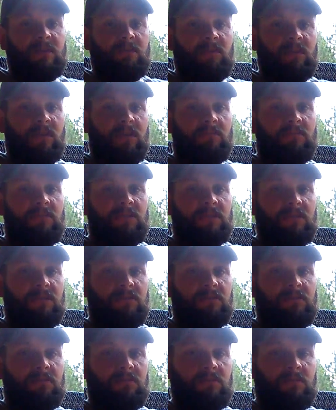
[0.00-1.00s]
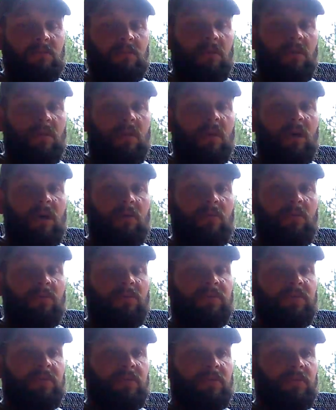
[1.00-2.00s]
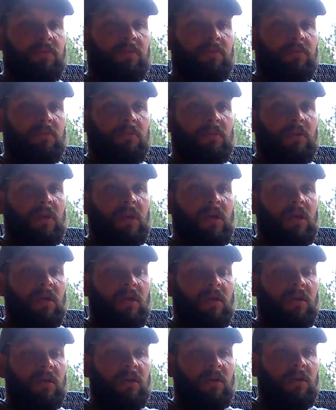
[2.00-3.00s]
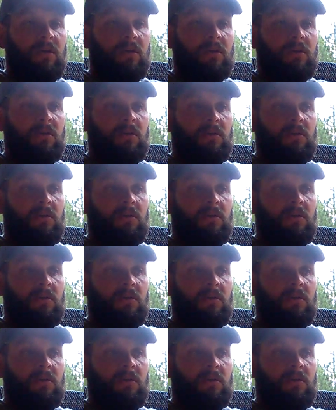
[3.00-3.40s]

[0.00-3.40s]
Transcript: time I come to you, I will do a